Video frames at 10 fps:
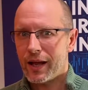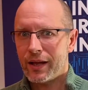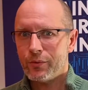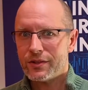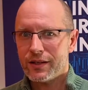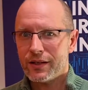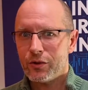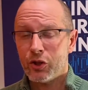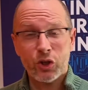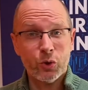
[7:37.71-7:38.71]
I would tell you
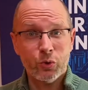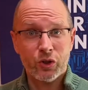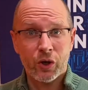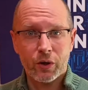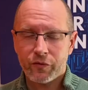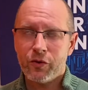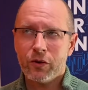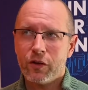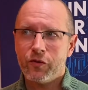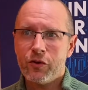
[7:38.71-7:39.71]
that you don't, if
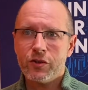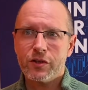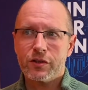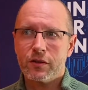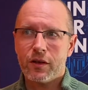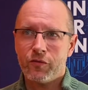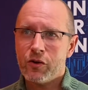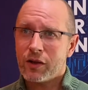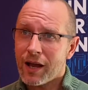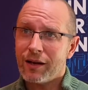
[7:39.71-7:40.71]

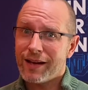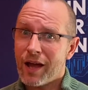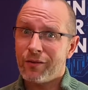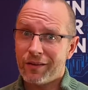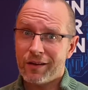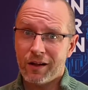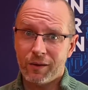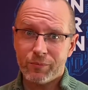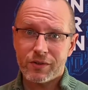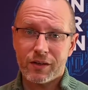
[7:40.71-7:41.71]
you're kind of down in the
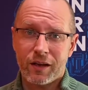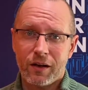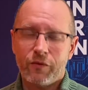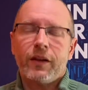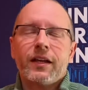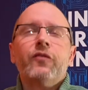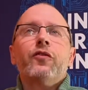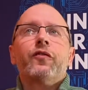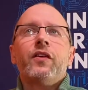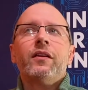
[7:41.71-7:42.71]
dumps and if
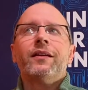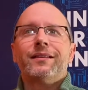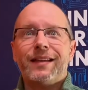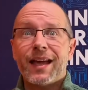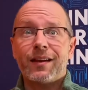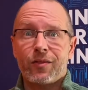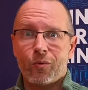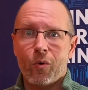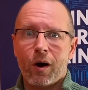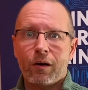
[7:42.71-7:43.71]
you're feeling dead in the
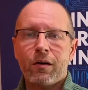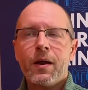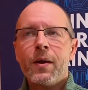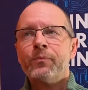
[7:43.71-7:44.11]
water,